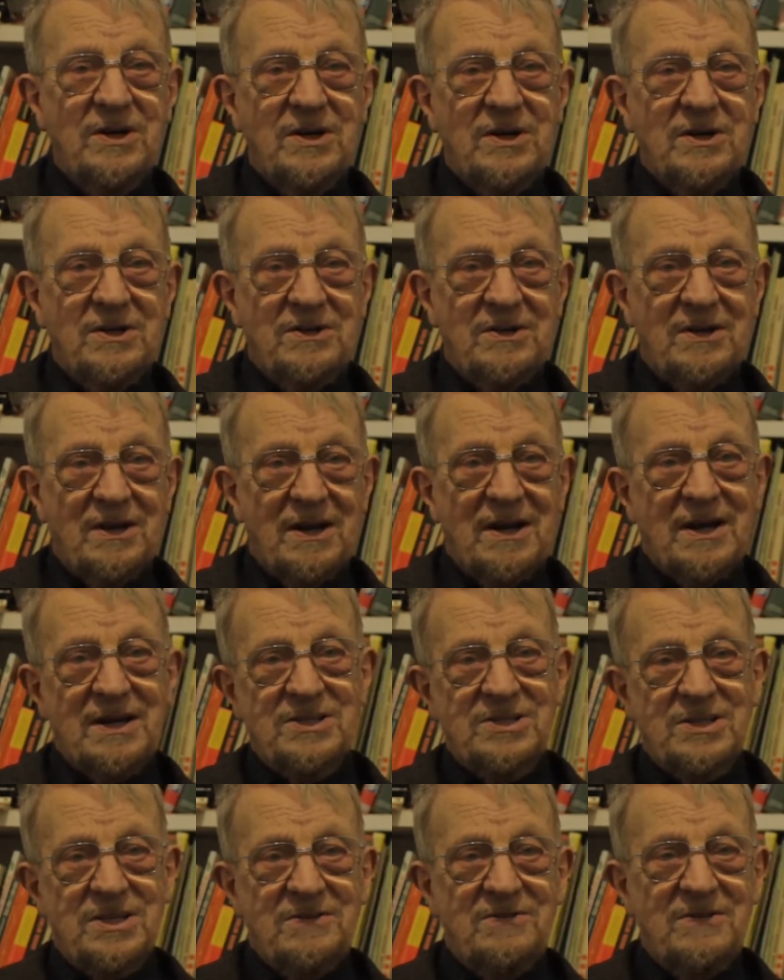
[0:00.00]
the
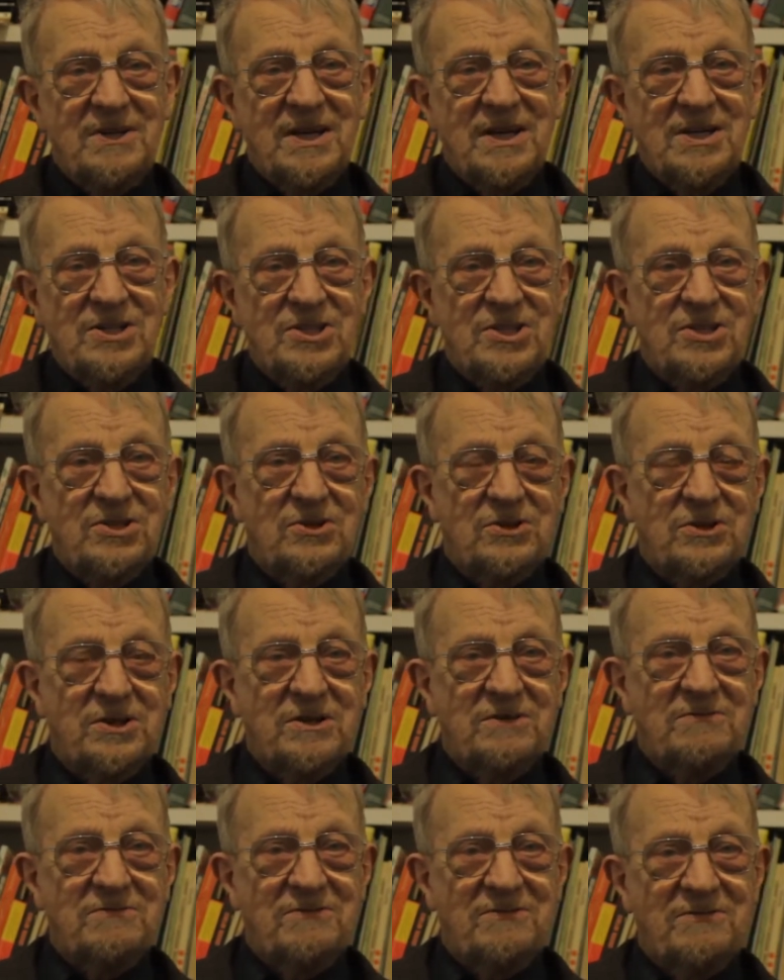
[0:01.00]
last of their stock
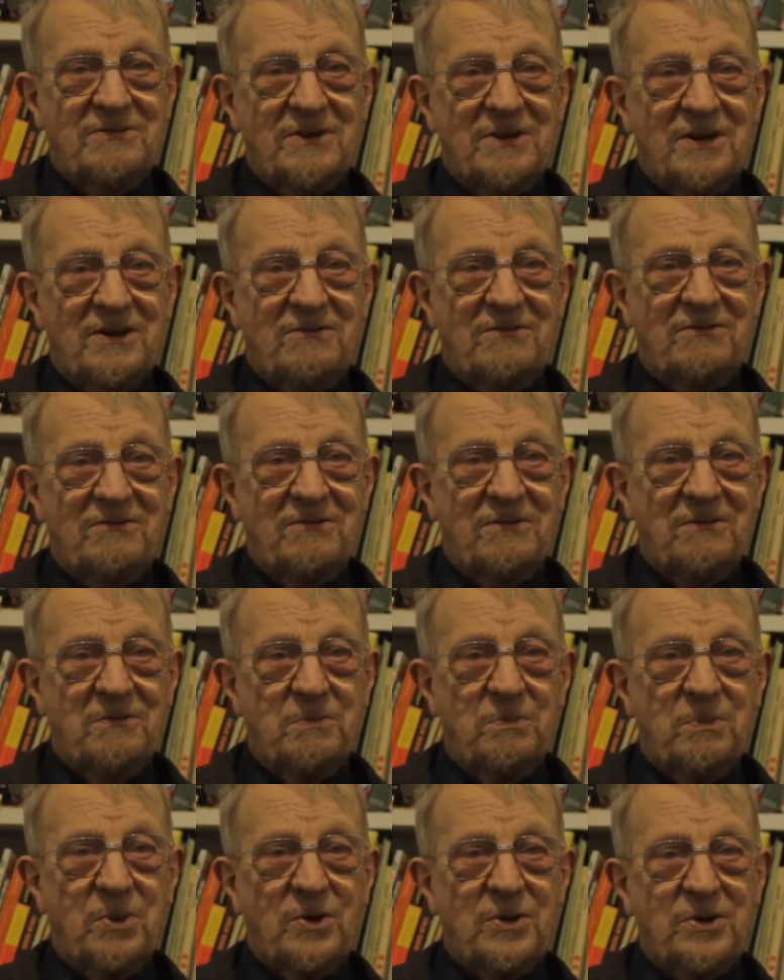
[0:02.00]
of
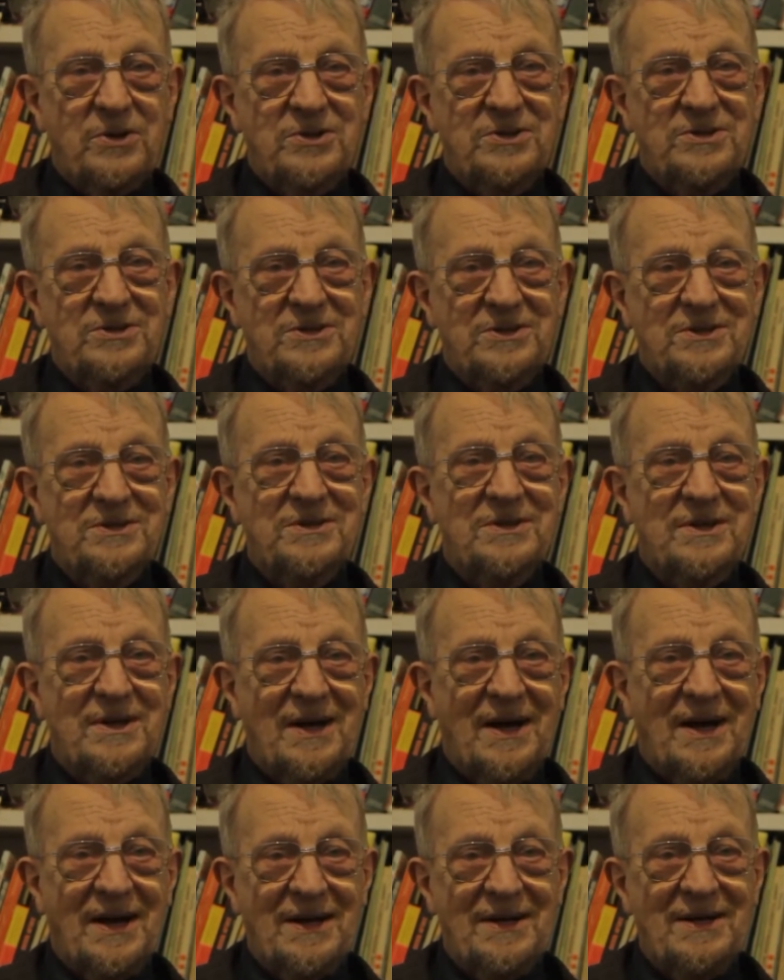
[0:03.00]
books
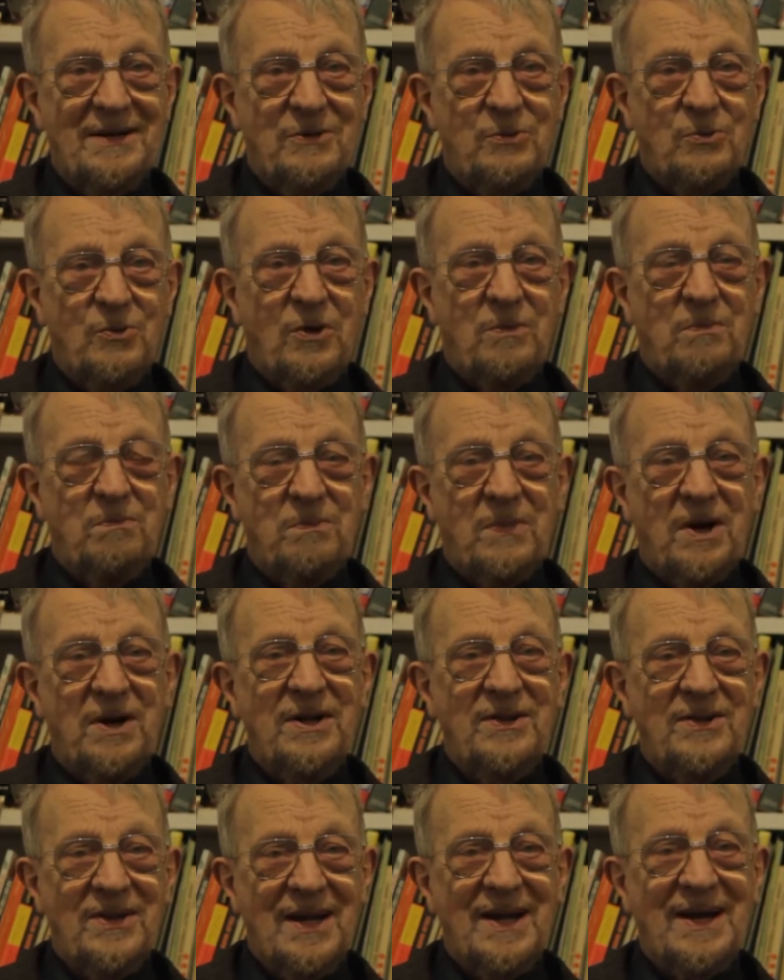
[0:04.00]
and what money
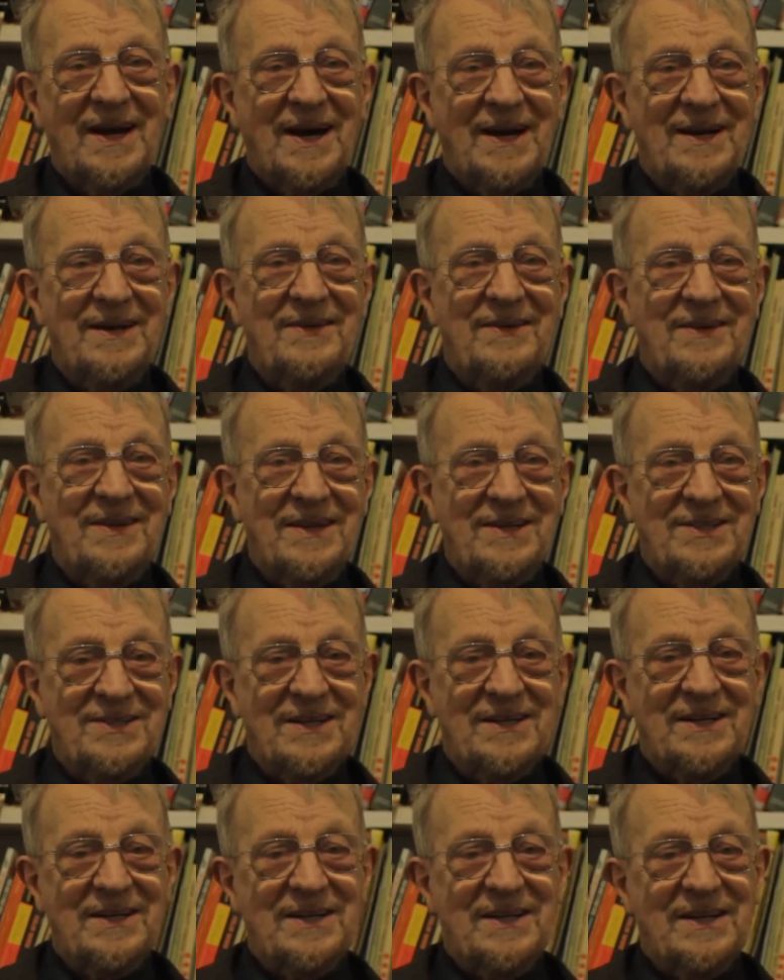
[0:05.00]
they had and things
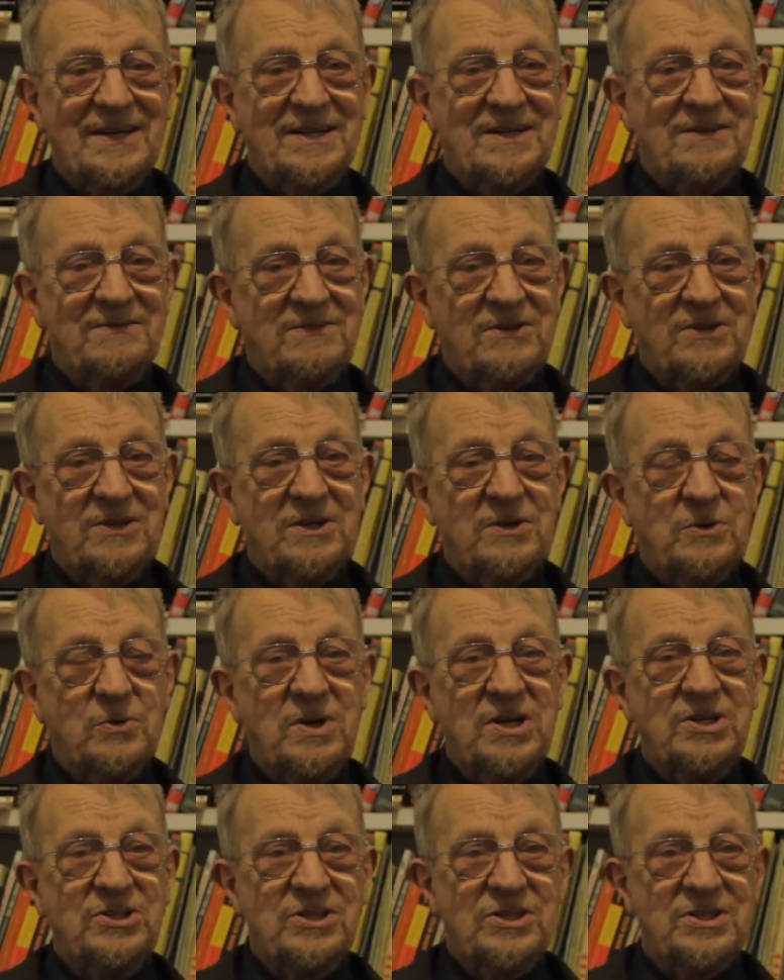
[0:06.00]
like that to Vernon
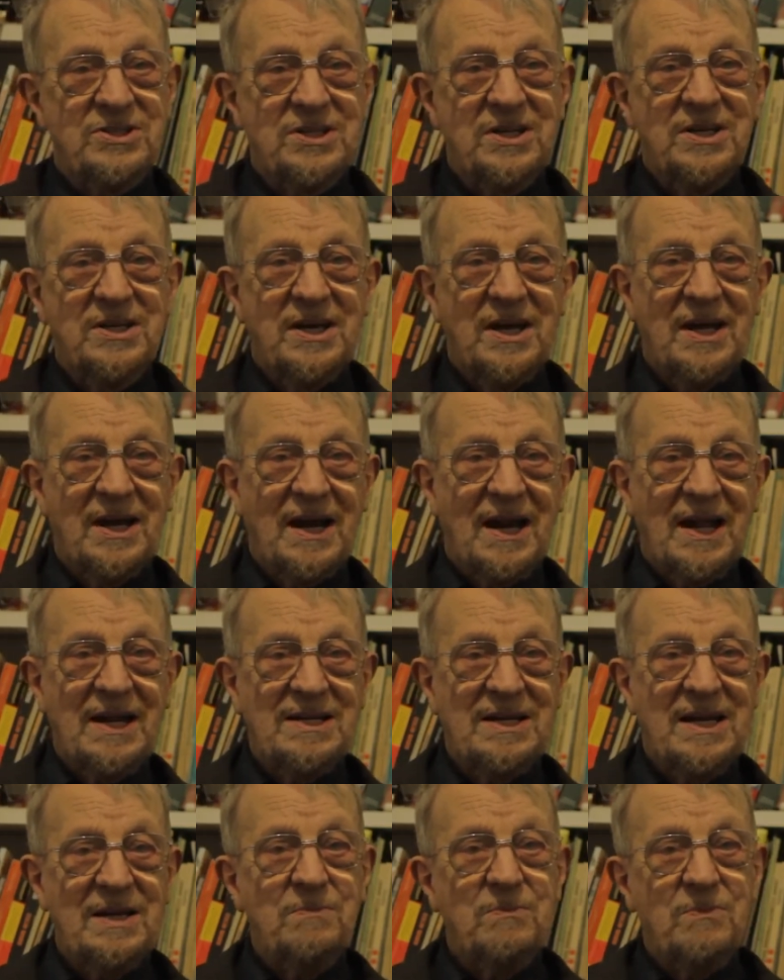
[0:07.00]
Richards and let
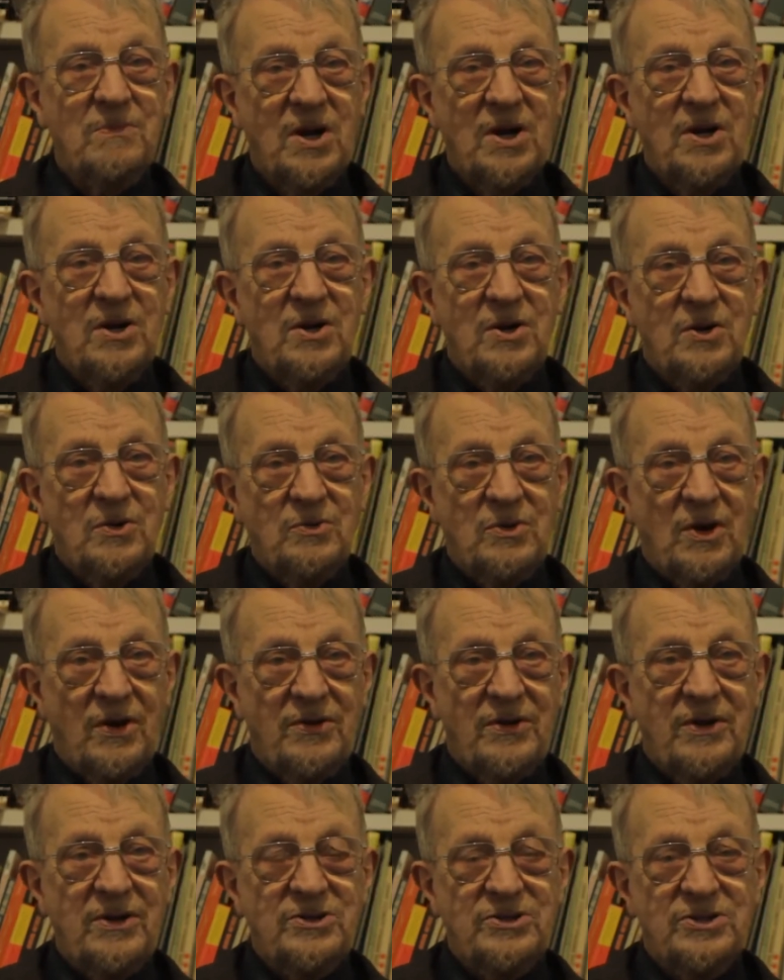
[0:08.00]
him
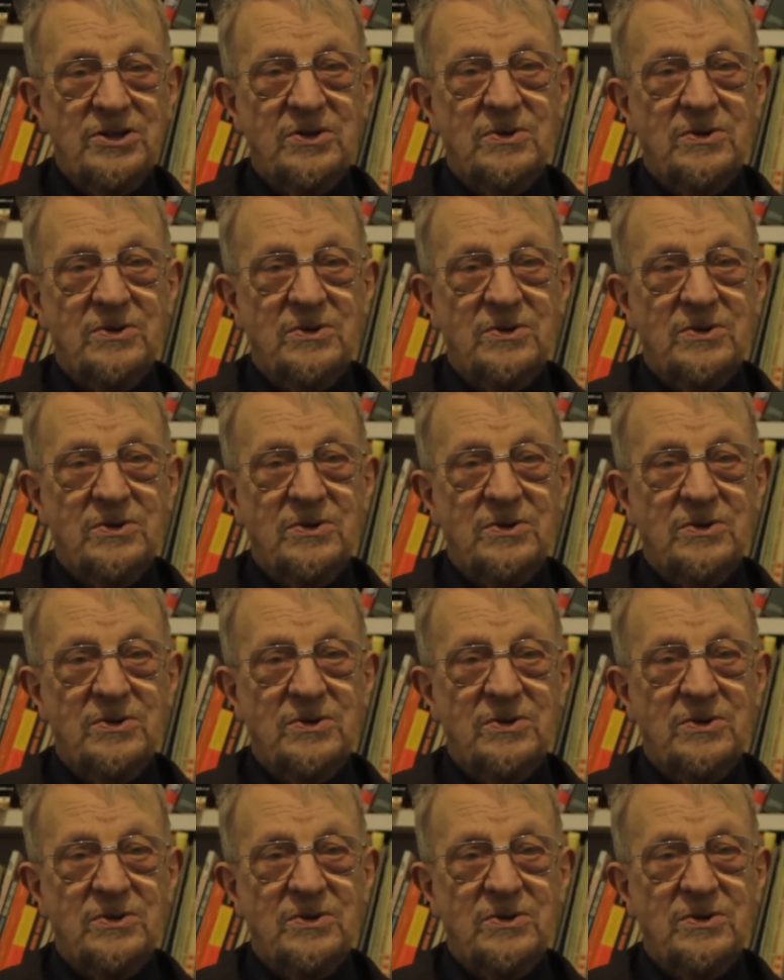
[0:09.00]
run the show.